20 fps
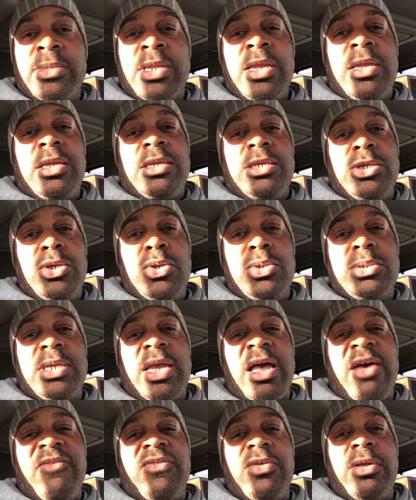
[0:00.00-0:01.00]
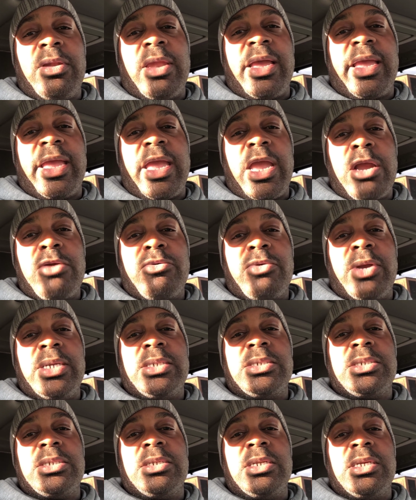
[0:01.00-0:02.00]
Usually I feel like
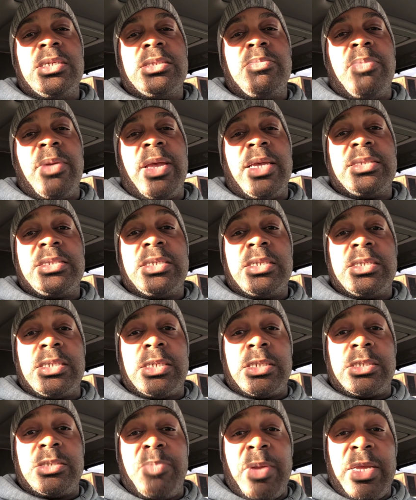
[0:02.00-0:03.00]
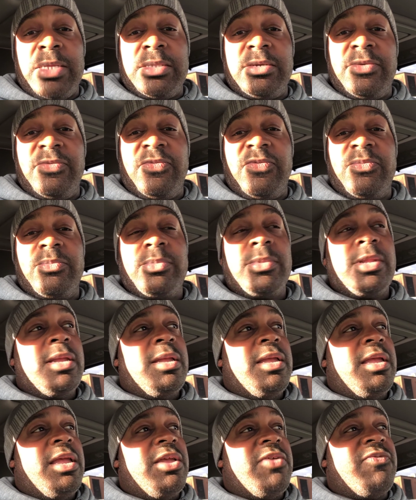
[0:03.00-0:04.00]
aeration is best. It's expensive
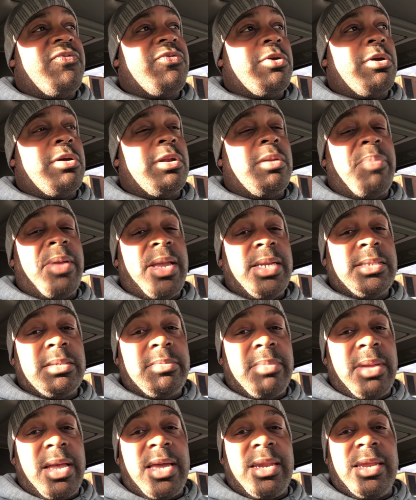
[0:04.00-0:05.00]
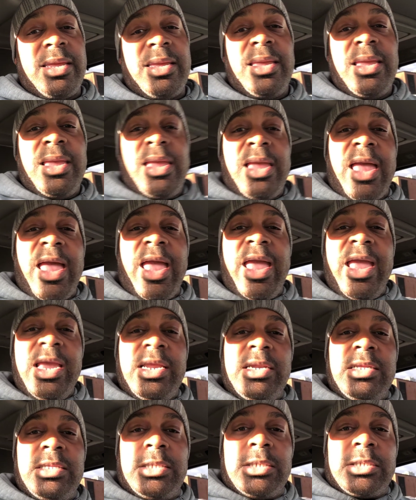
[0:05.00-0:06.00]
if you're going to pay somebody,
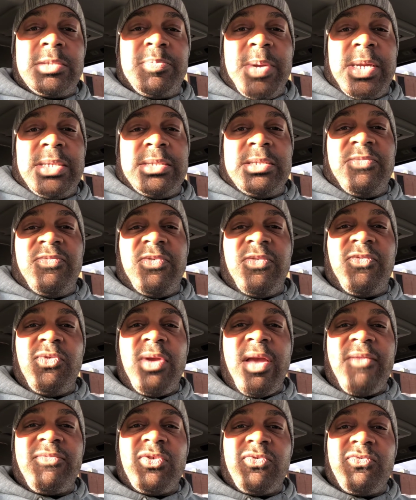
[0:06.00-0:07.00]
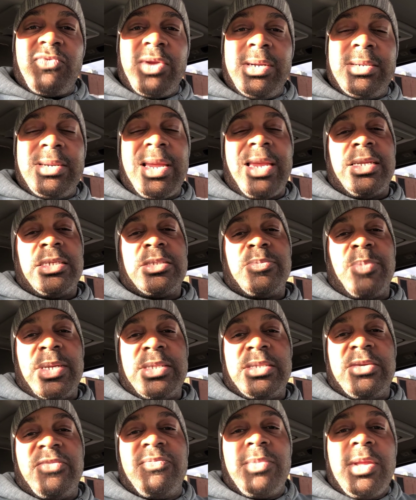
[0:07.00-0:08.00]
and it's expensive if you have to rent. Not
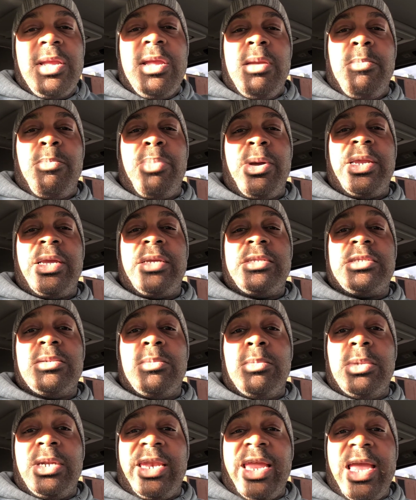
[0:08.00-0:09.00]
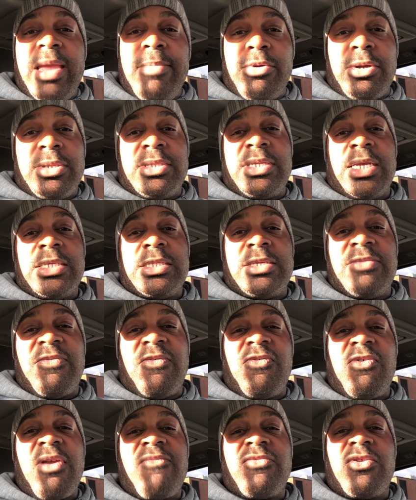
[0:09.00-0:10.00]
expensive, but it's labor intensive
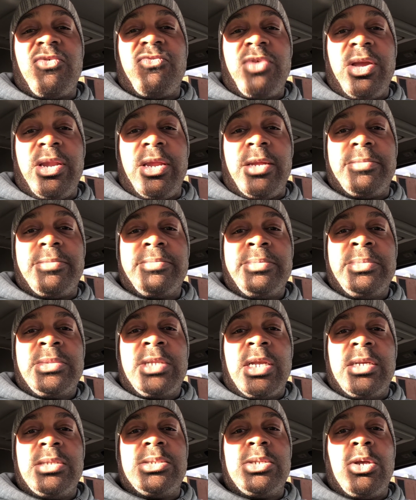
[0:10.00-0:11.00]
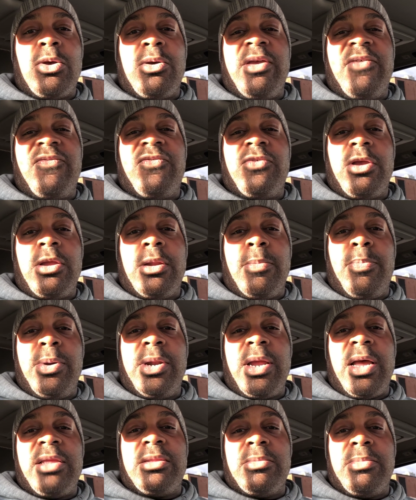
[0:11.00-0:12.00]
if you have to rent it. So if you're going to put
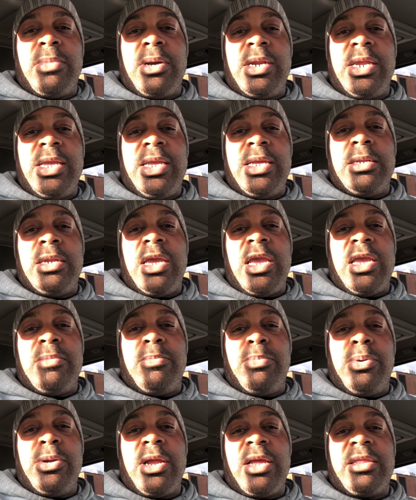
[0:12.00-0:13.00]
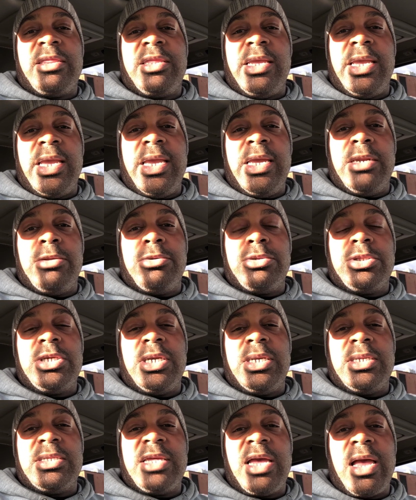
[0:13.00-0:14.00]
out the money and put out the
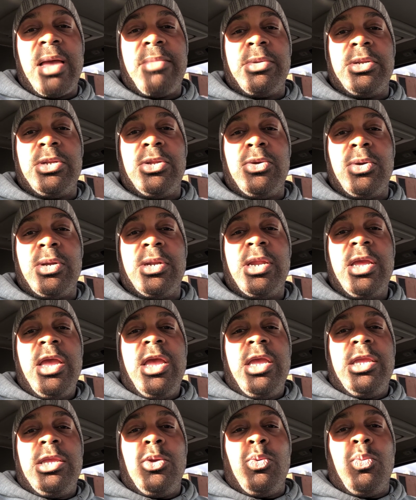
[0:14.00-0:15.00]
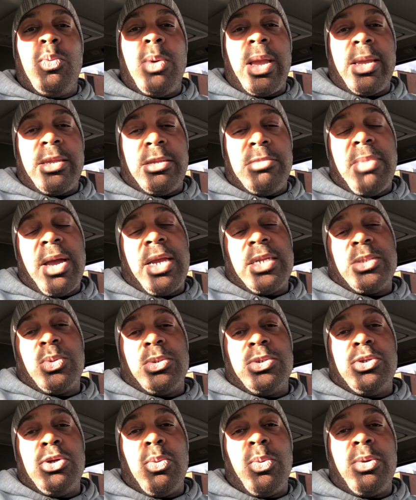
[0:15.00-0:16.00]
energy and time to do it, you might as well
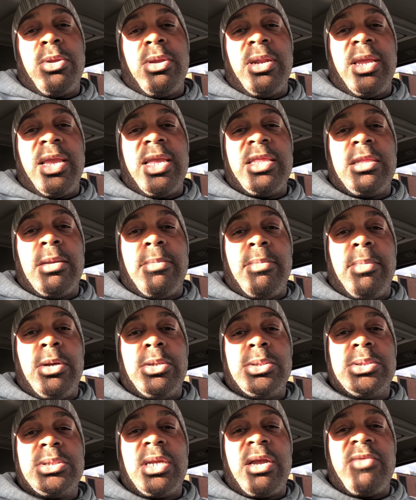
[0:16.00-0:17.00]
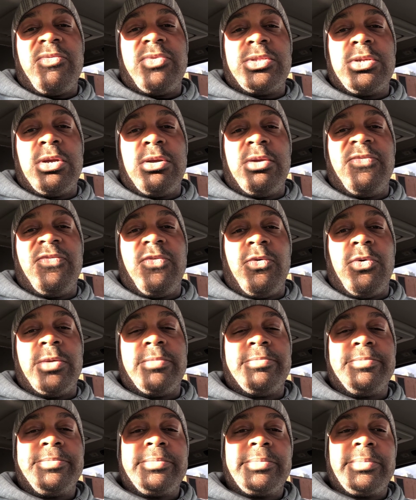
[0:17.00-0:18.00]
do it where you're going to get the most return for it.
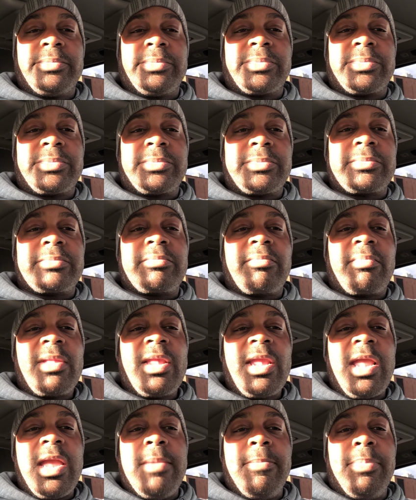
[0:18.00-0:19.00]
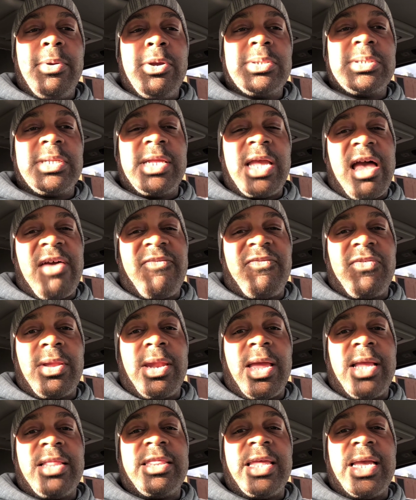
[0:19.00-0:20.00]
And personally, I feel
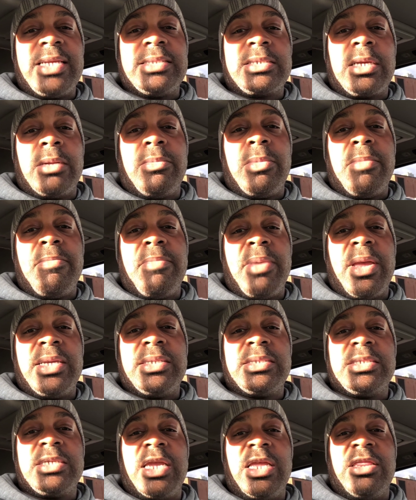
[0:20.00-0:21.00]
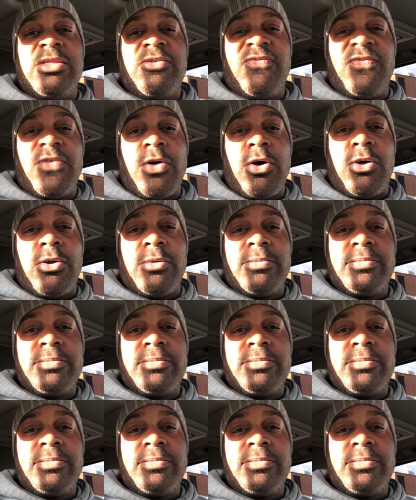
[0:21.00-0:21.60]
like that's going to be best in the fall.